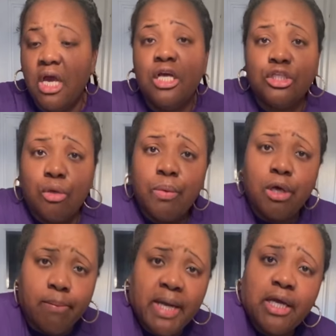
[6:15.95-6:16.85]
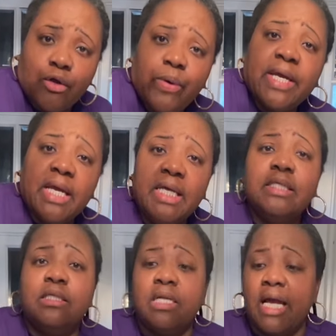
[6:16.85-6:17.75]
so we're gonna make it quick and
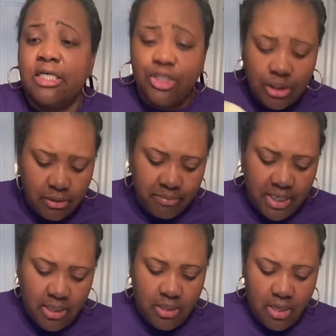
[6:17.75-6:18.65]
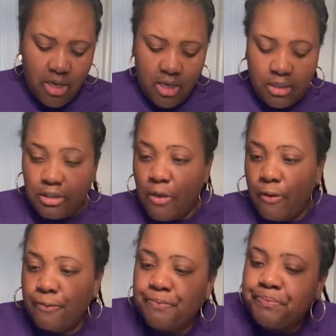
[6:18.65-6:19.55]
easy like it should be. So,